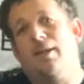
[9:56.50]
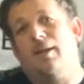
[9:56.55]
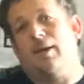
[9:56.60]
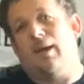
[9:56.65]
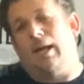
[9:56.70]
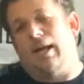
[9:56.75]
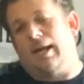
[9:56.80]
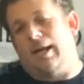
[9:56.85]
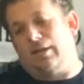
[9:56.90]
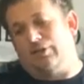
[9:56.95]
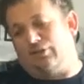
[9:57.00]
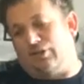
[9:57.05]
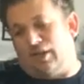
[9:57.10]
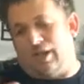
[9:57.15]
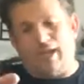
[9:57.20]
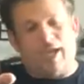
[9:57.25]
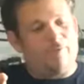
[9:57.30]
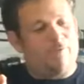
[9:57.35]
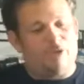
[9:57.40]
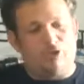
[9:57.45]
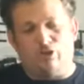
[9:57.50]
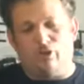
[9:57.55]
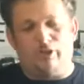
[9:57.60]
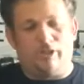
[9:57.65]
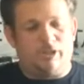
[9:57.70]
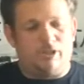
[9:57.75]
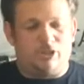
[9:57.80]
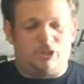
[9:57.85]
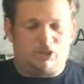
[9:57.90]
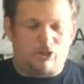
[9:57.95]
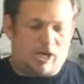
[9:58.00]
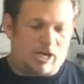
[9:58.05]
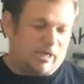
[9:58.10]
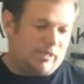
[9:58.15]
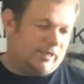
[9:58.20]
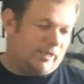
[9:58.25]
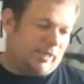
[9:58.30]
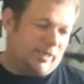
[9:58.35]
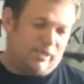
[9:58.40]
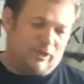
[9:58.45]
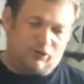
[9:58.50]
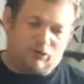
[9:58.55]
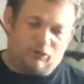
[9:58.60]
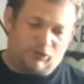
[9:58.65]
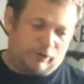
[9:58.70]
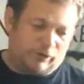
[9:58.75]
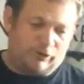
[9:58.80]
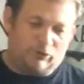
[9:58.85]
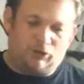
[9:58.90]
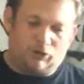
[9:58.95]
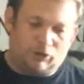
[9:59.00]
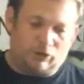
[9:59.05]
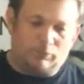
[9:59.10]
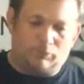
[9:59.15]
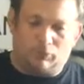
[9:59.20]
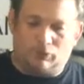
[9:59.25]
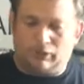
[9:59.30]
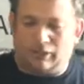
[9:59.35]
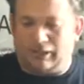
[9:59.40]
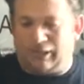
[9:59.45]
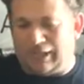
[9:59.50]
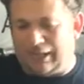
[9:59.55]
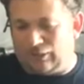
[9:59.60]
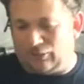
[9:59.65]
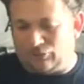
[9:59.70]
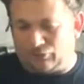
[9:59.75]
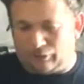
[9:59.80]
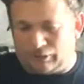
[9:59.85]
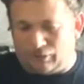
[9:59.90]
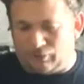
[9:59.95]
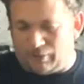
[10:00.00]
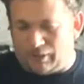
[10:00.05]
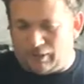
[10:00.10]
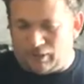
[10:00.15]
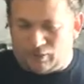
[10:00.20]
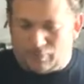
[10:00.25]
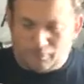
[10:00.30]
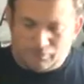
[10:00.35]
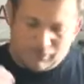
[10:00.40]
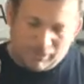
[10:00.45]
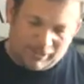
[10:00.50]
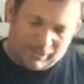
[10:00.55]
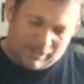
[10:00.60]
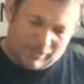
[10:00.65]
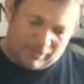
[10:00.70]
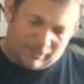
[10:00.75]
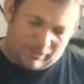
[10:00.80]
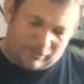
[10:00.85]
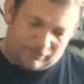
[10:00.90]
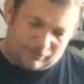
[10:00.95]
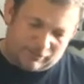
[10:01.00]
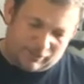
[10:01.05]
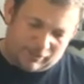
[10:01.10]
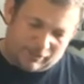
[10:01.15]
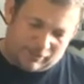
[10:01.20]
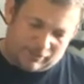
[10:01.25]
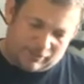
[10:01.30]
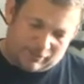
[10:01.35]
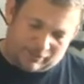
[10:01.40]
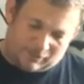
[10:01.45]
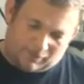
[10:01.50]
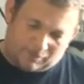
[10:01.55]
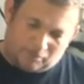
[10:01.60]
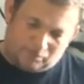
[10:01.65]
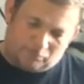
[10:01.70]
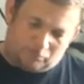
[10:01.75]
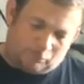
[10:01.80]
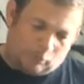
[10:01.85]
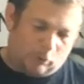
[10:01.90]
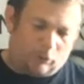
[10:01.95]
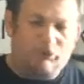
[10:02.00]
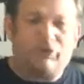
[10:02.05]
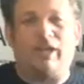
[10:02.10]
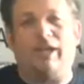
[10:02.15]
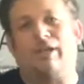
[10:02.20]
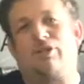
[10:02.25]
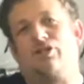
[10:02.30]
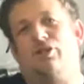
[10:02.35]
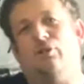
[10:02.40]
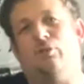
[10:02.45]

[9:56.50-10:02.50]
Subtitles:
It's a heavy-duty shotgun. It's very durable. It handles really well. The bolt-action